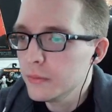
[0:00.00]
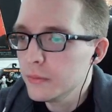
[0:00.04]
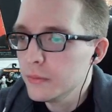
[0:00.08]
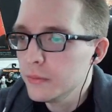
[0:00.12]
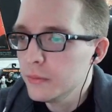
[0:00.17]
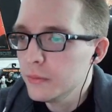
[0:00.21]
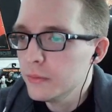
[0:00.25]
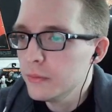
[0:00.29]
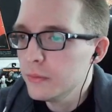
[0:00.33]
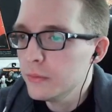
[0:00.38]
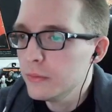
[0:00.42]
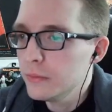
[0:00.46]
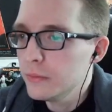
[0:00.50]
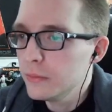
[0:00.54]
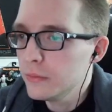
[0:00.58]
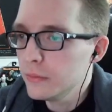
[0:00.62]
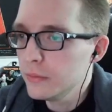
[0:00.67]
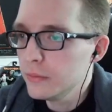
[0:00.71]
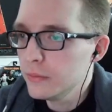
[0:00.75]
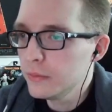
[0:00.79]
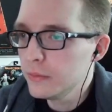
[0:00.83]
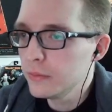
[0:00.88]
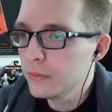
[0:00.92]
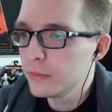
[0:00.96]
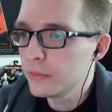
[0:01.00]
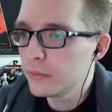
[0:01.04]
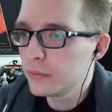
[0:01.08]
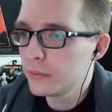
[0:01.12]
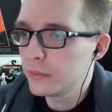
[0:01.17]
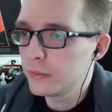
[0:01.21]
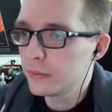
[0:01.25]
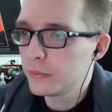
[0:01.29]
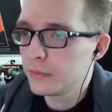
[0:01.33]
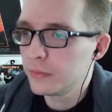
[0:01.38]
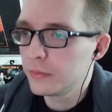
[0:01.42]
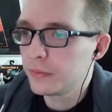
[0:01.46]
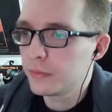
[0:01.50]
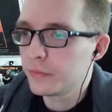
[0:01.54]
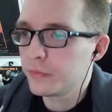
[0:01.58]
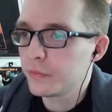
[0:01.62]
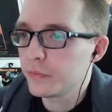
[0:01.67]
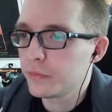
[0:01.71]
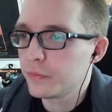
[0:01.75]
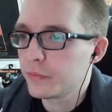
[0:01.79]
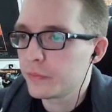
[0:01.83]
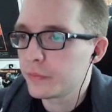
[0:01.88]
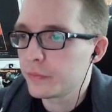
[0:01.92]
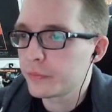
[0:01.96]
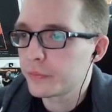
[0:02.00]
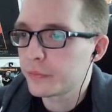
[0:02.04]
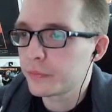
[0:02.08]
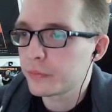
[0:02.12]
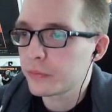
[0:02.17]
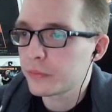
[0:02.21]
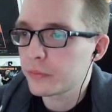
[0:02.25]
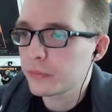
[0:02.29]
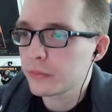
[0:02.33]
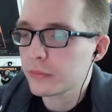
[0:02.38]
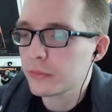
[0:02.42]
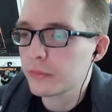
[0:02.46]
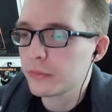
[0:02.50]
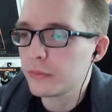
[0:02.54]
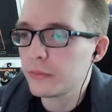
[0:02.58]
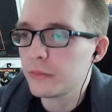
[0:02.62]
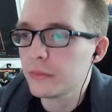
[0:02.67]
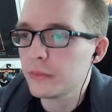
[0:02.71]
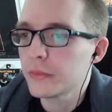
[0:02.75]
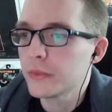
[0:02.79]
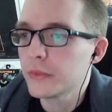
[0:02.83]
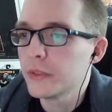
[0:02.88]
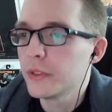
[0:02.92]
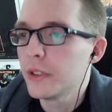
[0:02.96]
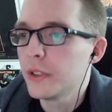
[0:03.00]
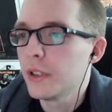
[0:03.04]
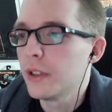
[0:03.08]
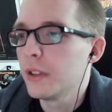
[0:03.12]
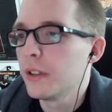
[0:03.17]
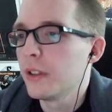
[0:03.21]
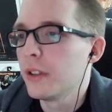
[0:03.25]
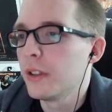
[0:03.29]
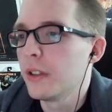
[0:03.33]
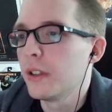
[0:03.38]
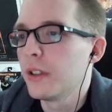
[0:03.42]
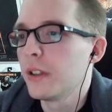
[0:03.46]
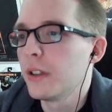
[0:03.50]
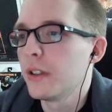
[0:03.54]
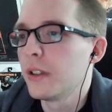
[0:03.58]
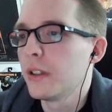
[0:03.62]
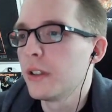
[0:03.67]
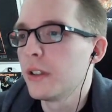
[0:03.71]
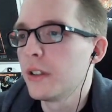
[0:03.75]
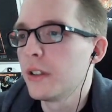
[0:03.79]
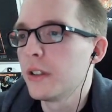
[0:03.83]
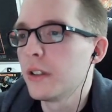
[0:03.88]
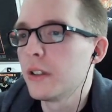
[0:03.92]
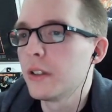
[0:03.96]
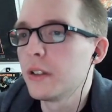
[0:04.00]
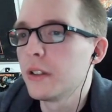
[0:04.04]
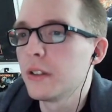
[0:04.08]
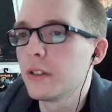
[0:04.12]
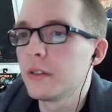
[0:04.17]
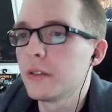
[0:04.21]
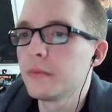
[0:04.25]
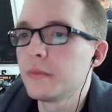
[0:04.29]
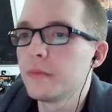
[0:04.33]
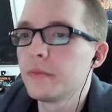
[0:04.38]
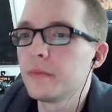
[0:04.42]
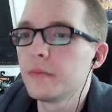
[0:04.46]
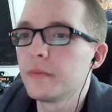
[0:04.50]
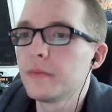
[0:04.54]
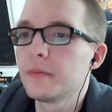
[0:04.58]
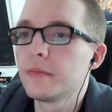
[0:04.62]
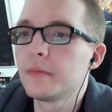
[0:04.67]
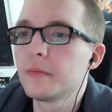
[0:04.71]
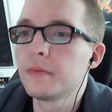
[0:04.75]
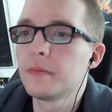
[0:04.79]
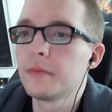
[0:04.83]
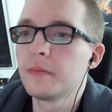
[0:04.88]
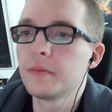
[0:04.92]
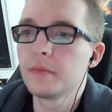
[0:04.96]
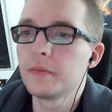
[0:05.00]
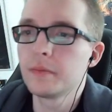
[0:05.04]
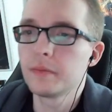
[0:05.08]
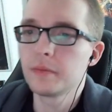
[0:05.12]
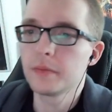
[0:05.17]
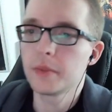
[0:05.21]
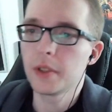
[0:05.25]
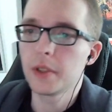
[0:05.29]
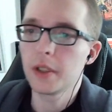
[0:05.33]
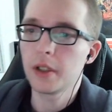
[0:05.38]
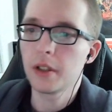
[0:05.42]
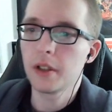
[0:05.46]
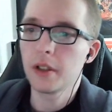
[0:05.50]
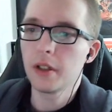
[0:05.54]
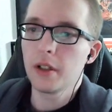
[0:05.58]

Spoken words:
No words are spoken by the person on screen.